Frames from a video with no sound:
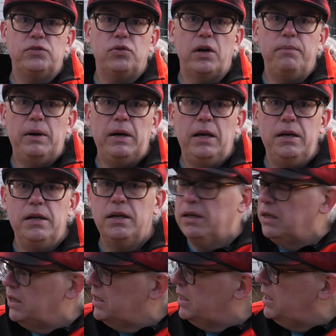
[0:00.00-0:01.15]
tripod.
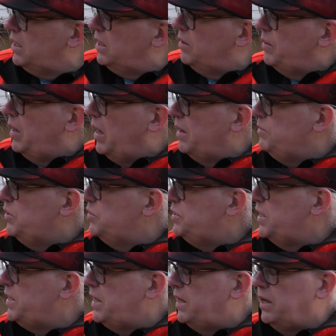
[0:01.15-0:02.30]
Uh, I'm
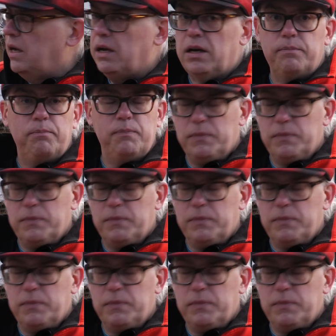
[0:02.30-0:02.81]
using a uh,